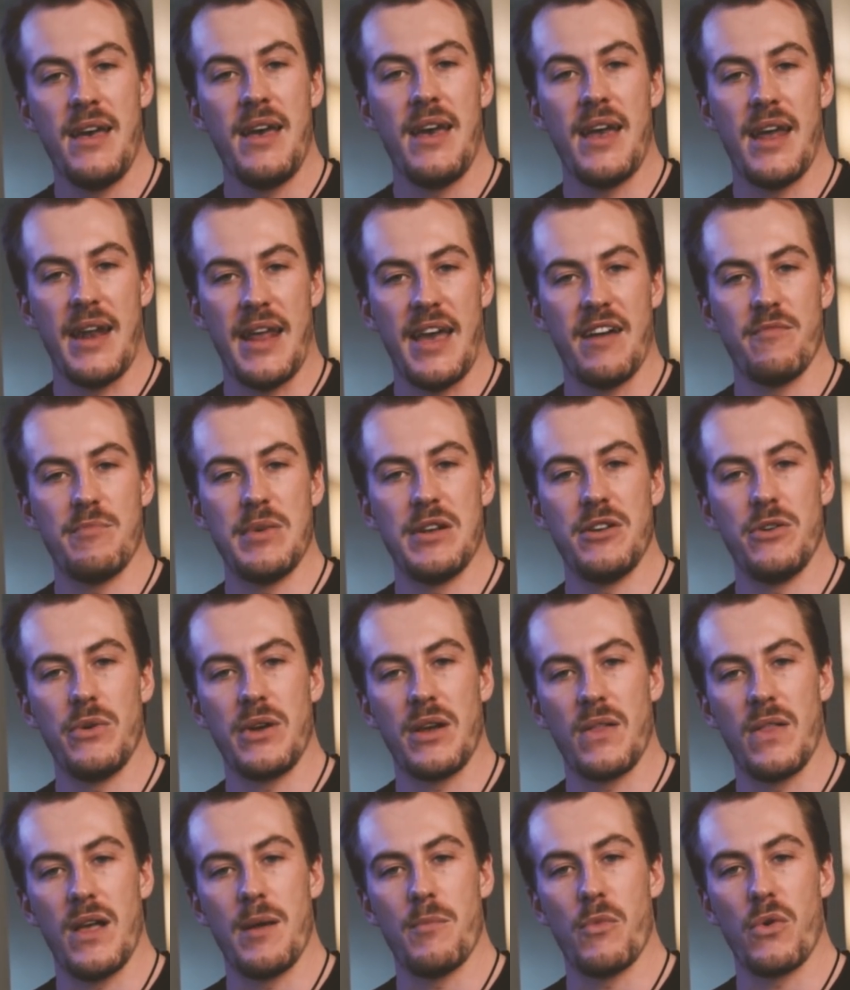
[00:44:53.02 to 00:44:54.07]
and have been doing a
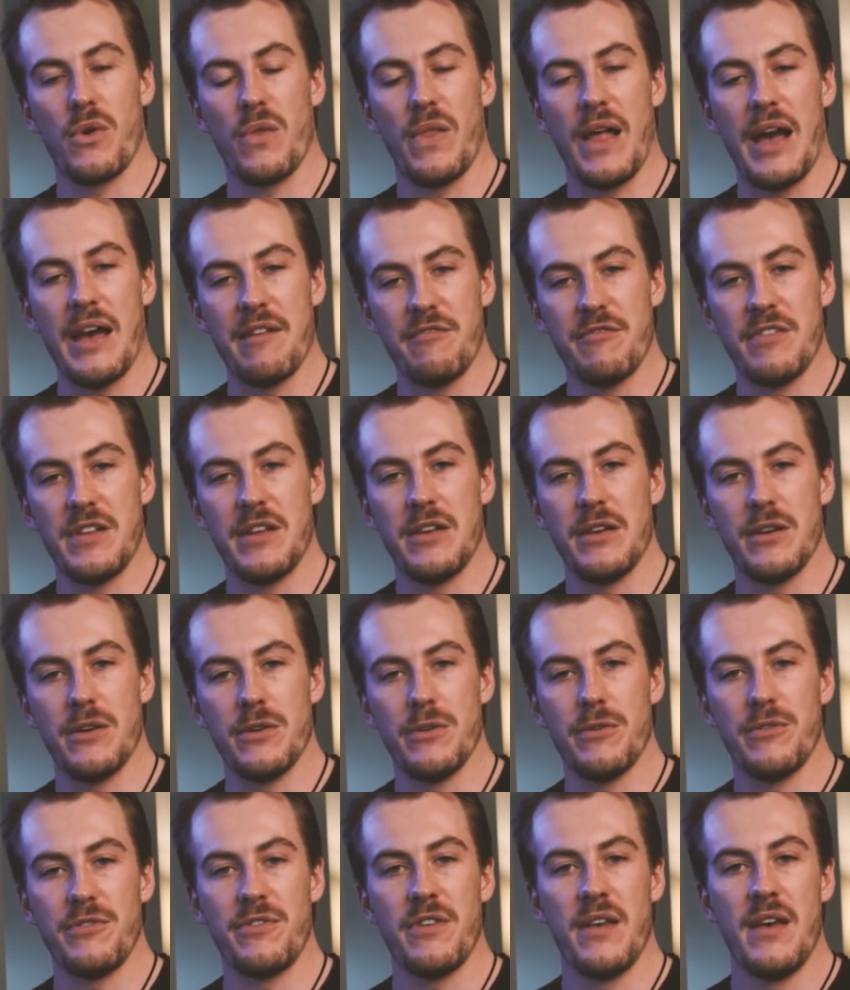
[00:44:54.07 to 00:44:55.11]
lot more live
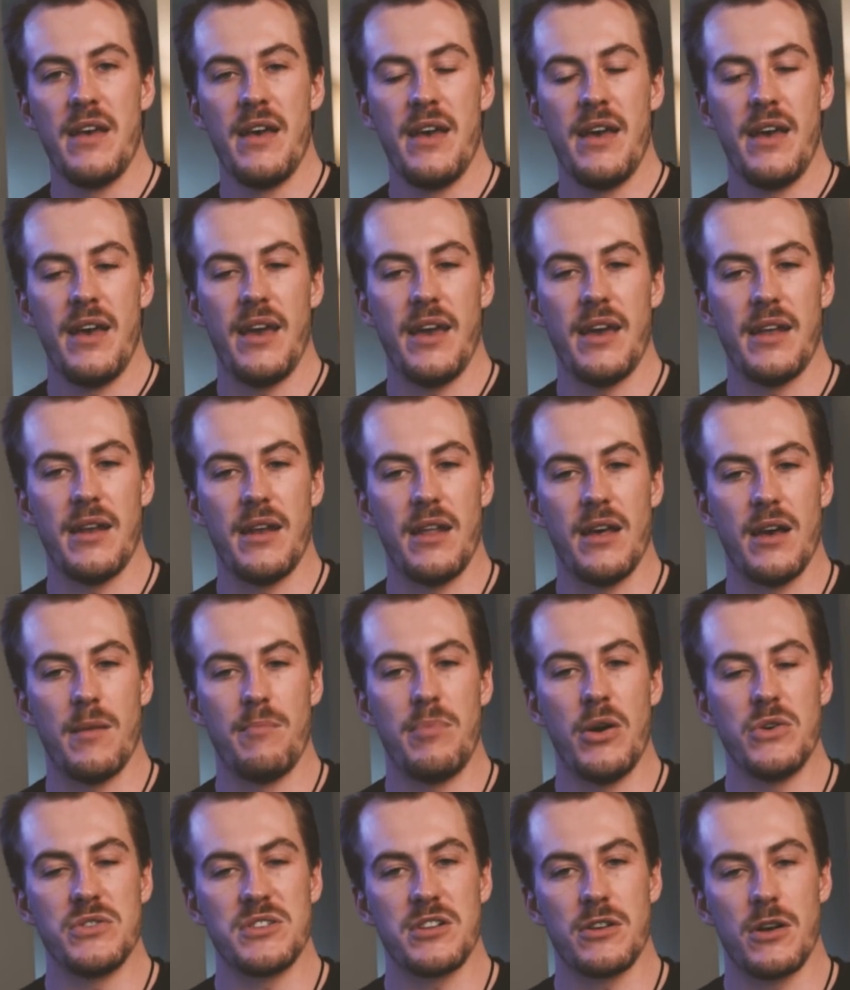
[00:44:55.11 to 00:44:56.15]
videos and
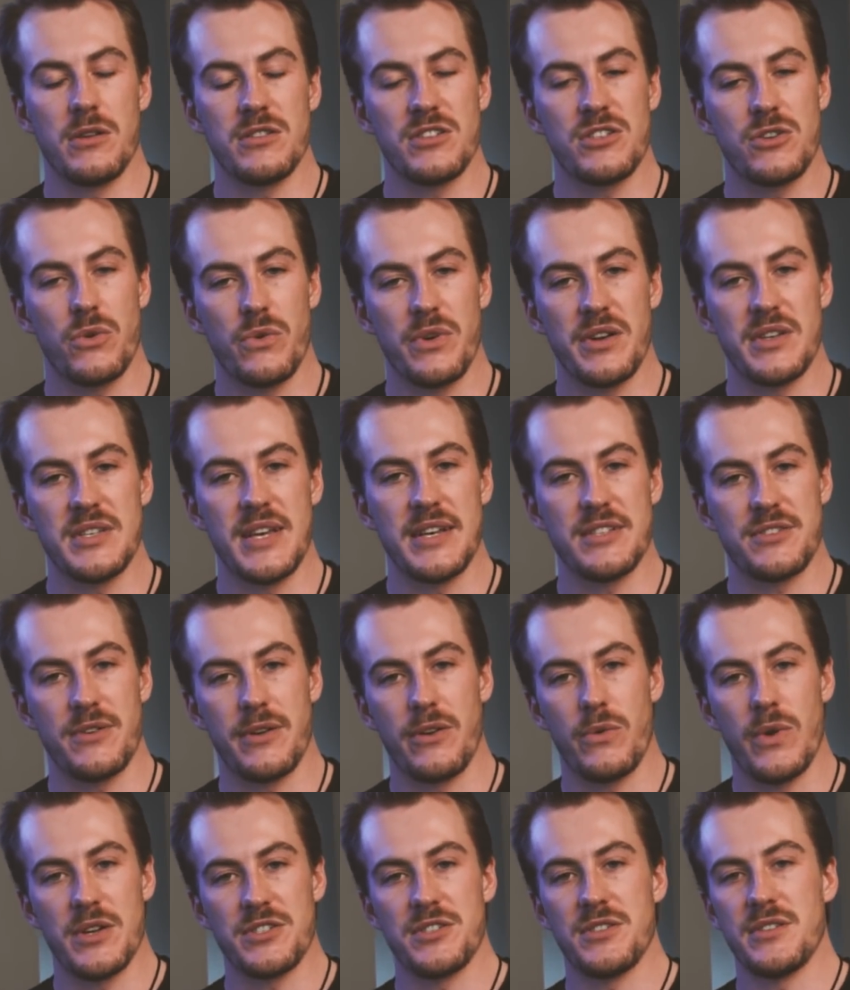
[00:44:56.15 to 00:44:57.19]
posting on stories, answering
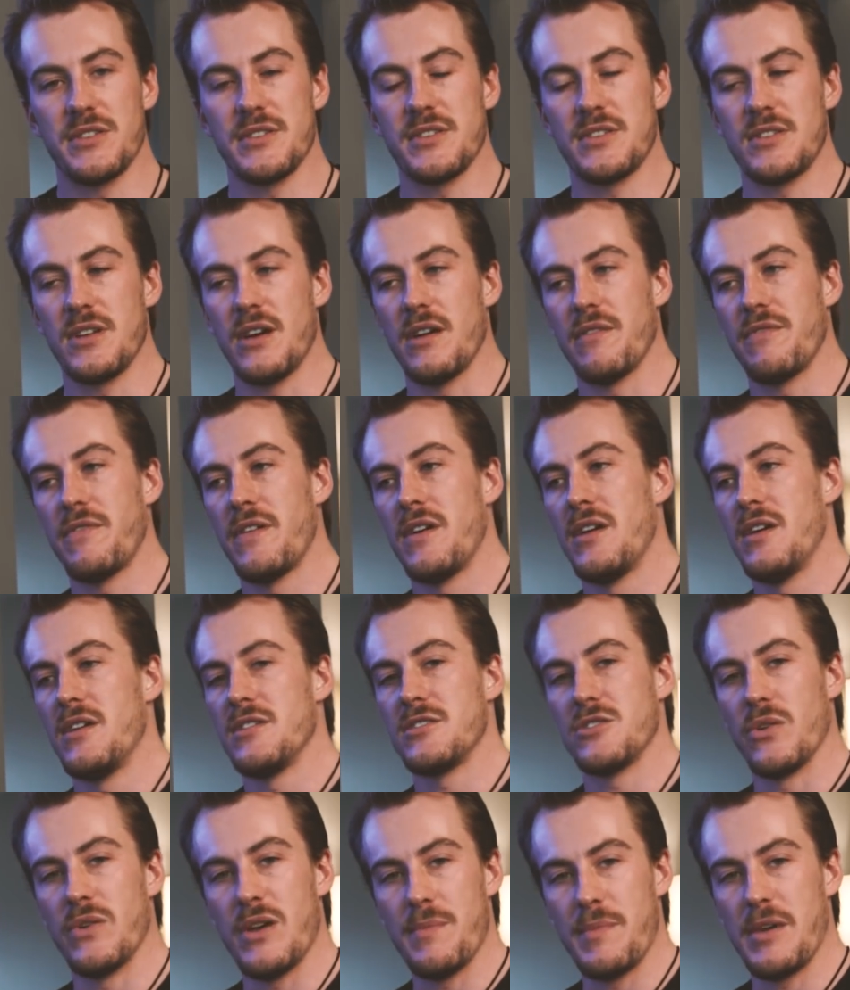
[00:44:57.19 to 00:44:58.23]
questions and stuff.
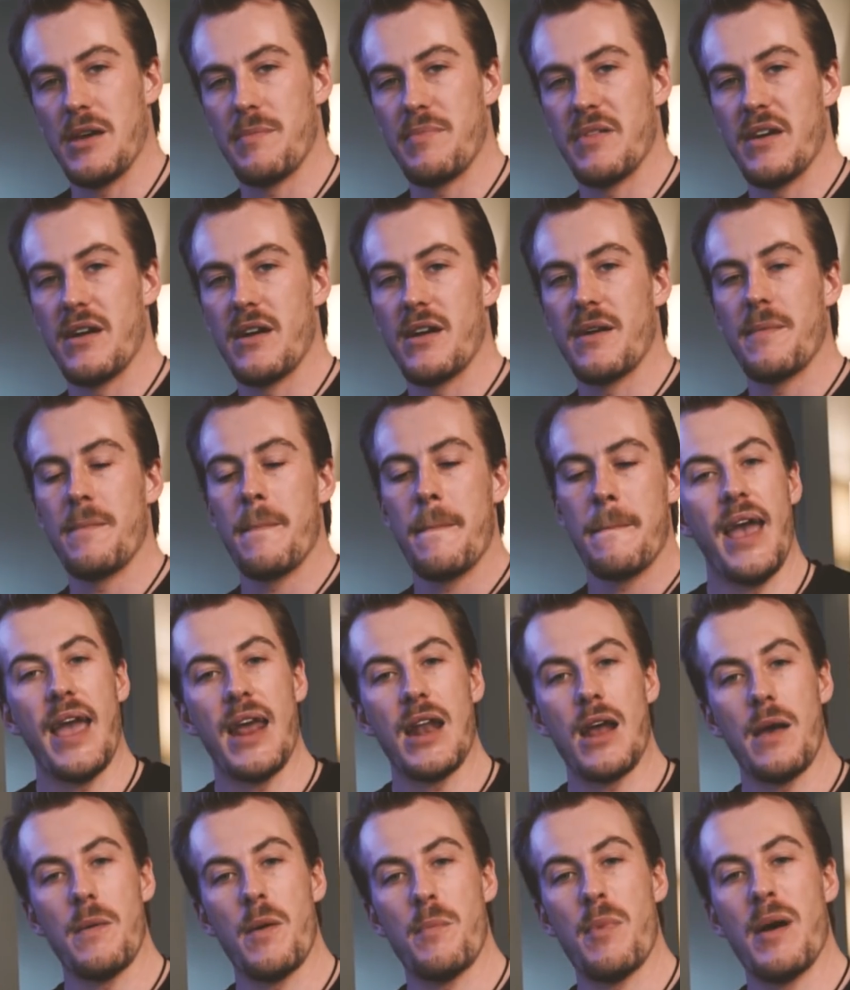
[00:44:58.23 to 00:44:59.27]
So hit me up there. And
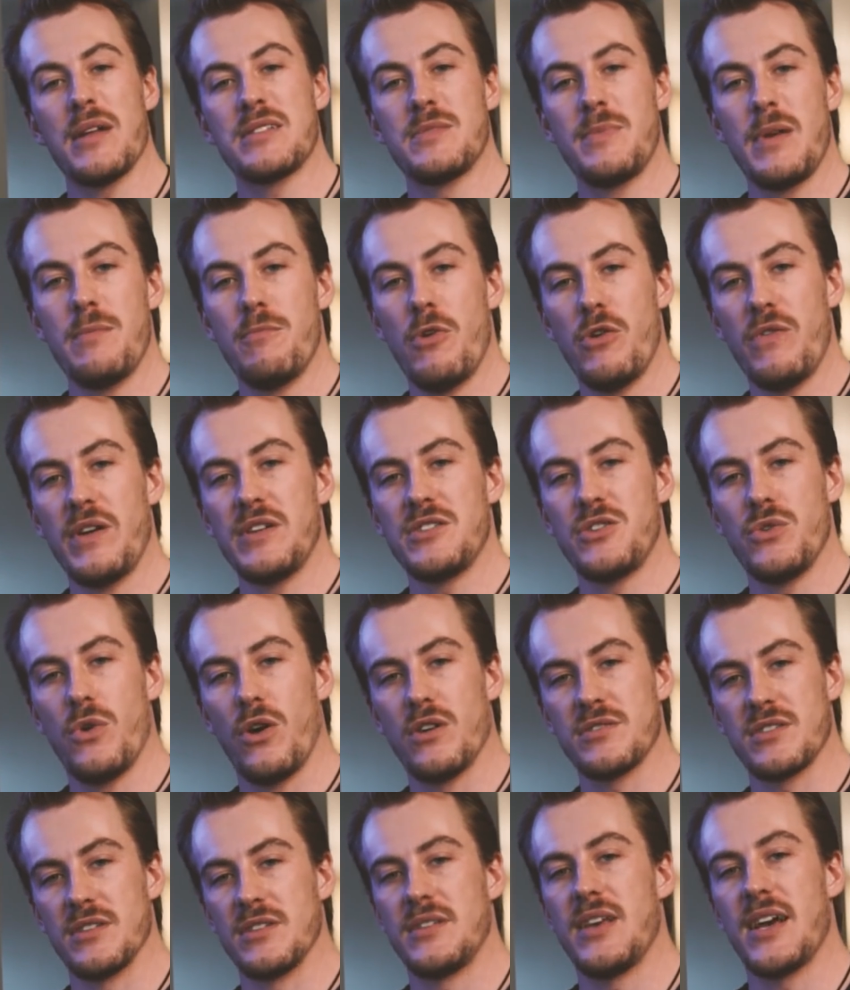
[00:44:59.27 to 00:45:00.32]
I'm about to be moving to
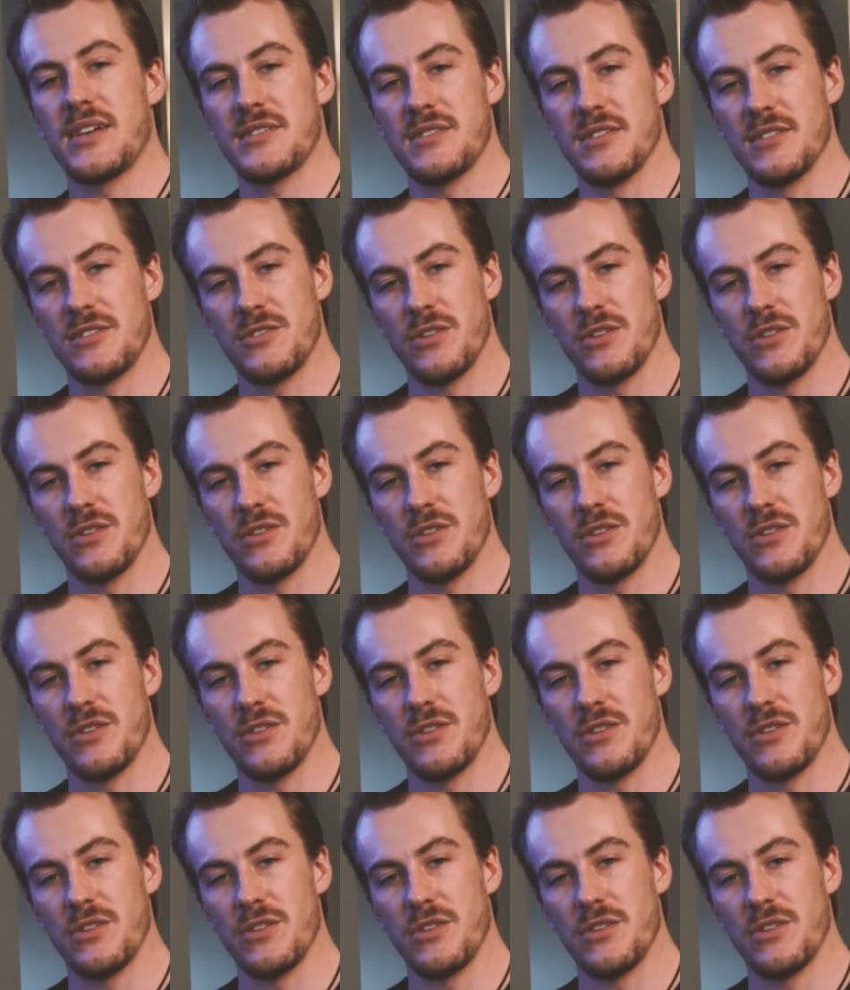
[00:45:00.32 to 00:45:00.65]
Austin, Texas.